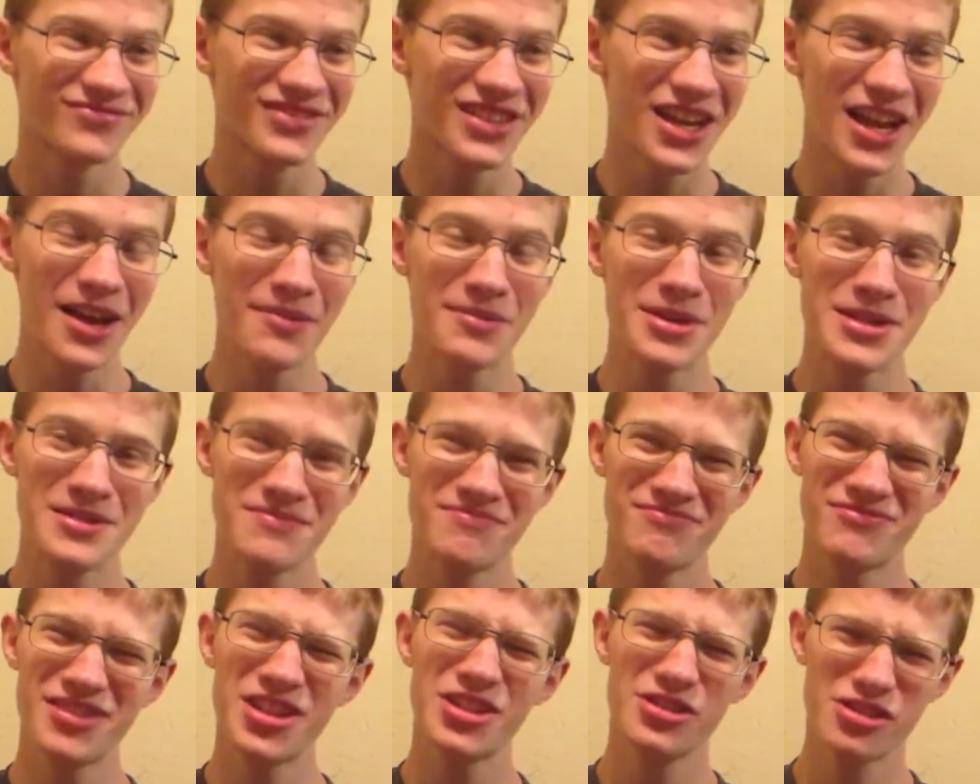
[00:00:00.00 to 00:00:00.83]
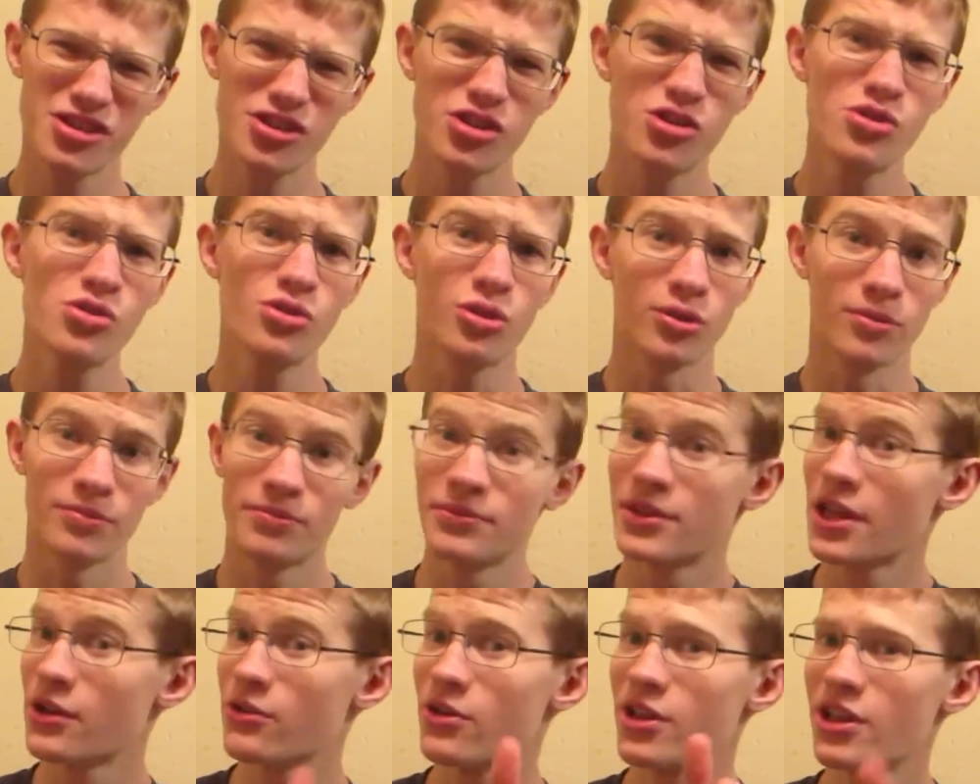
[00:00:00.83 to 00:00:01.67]
I mean, they're cool.
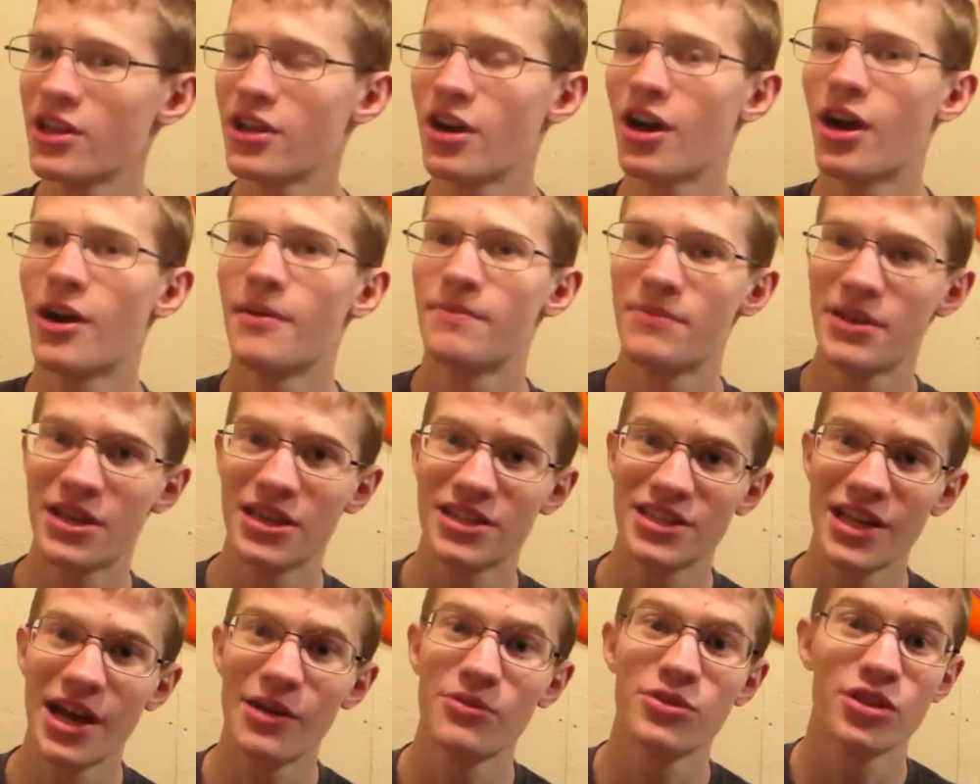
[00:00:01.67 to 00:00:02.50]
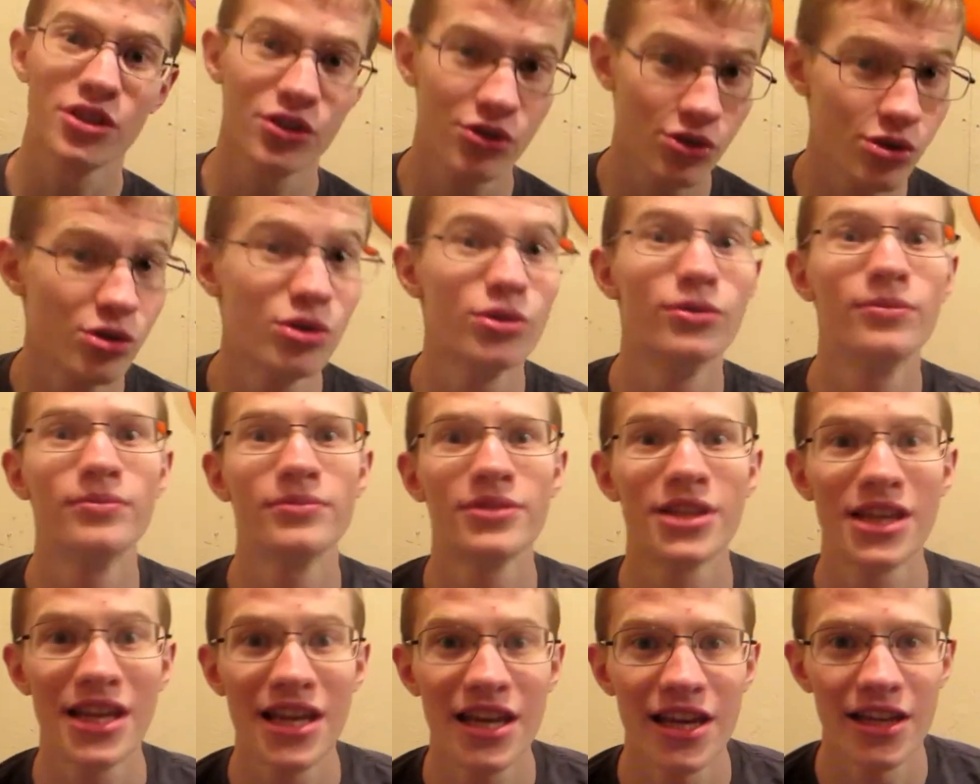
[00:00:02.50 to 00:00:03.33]
They really are because I was a cool
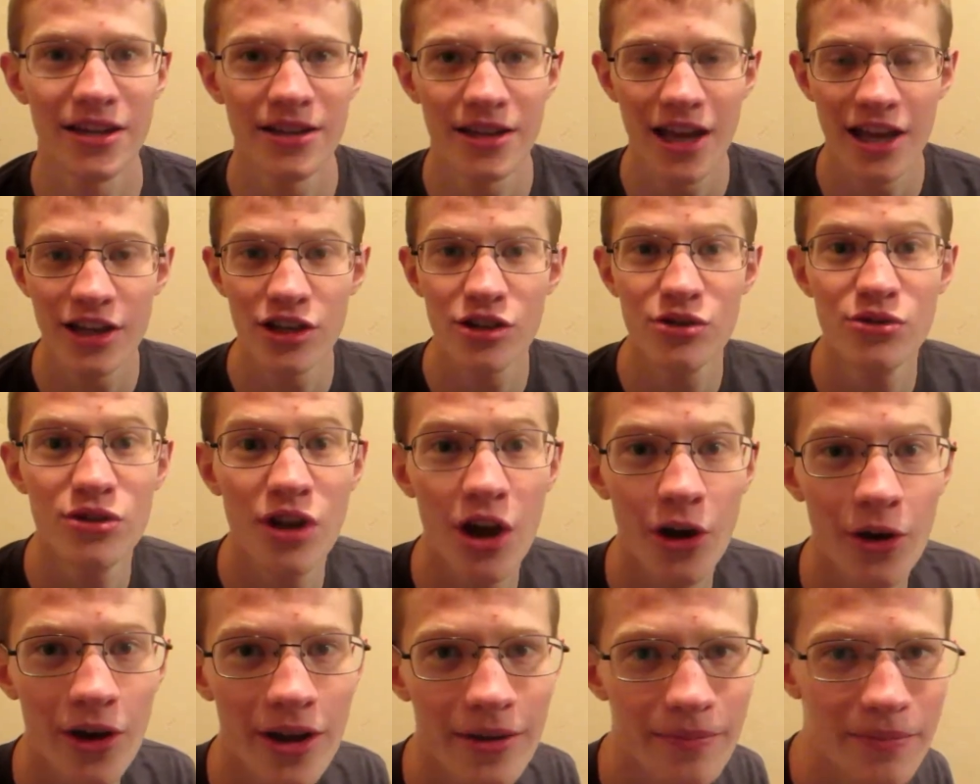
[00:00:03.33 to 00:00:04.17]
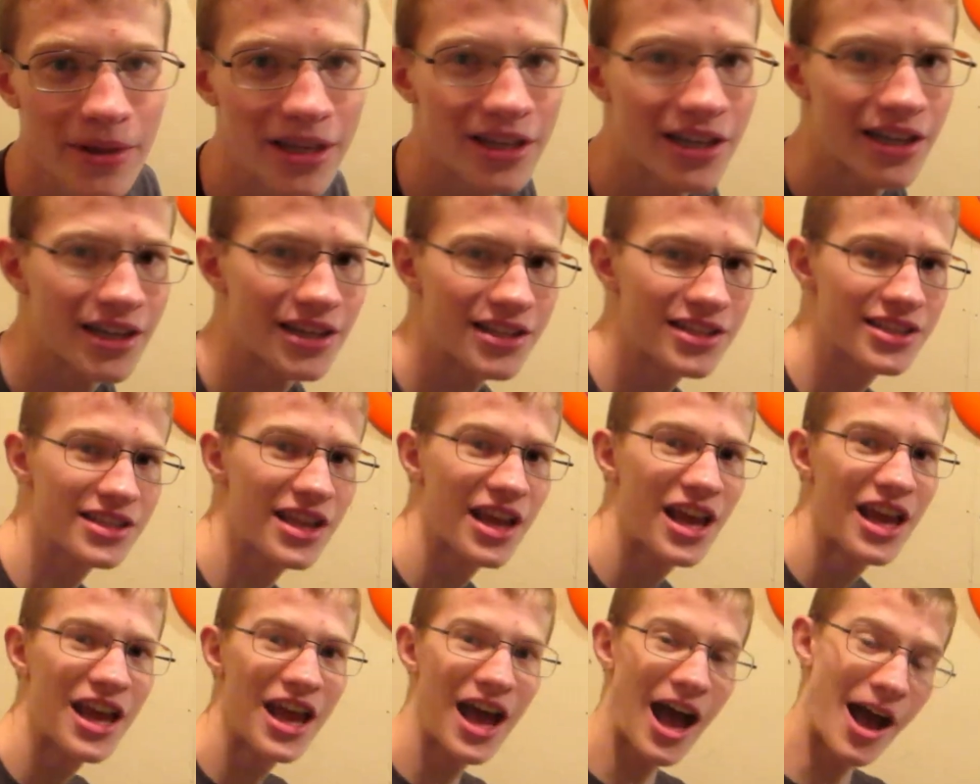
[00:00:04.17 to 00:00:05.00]
kid and you know it because
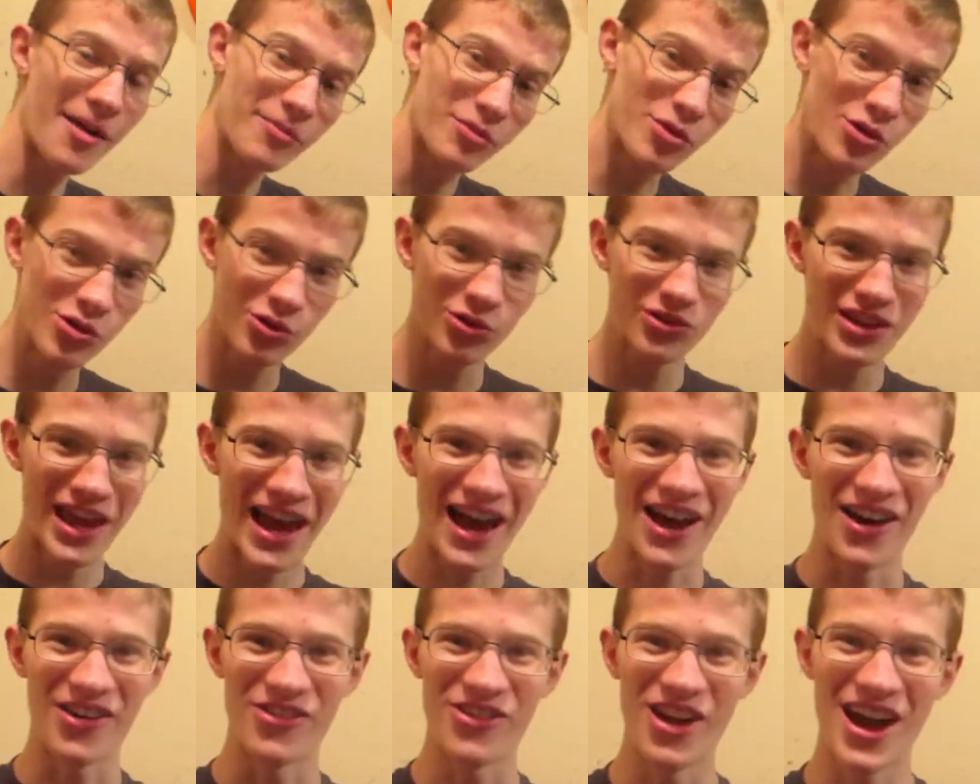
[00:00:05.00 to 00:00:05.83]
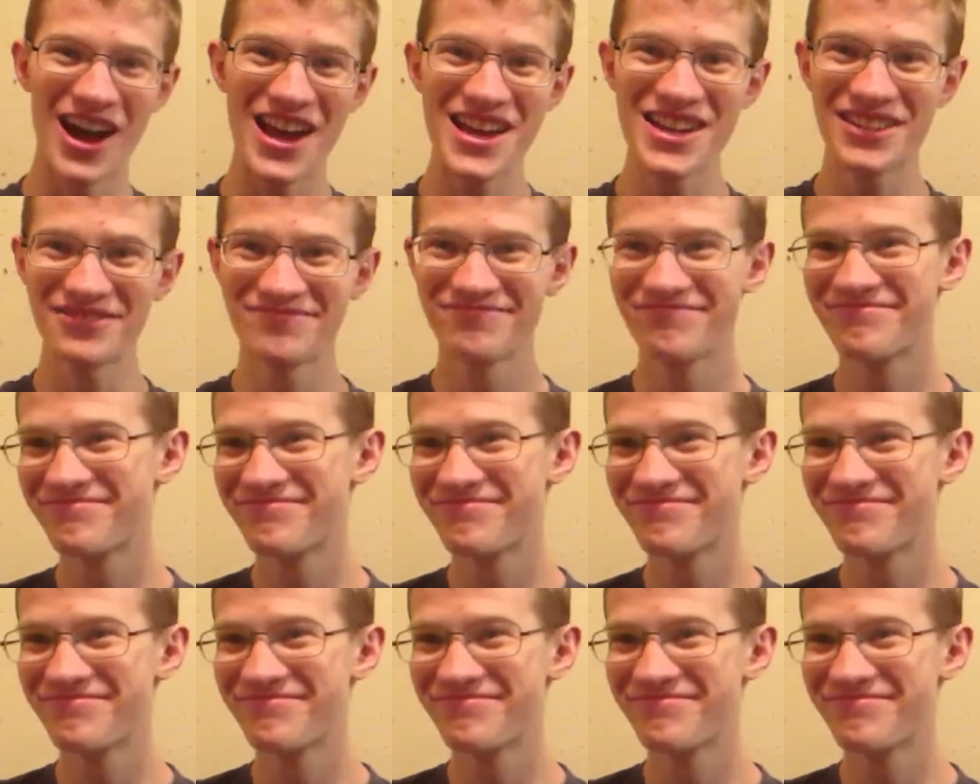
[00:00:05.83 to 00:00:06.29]
I'm cool now, right?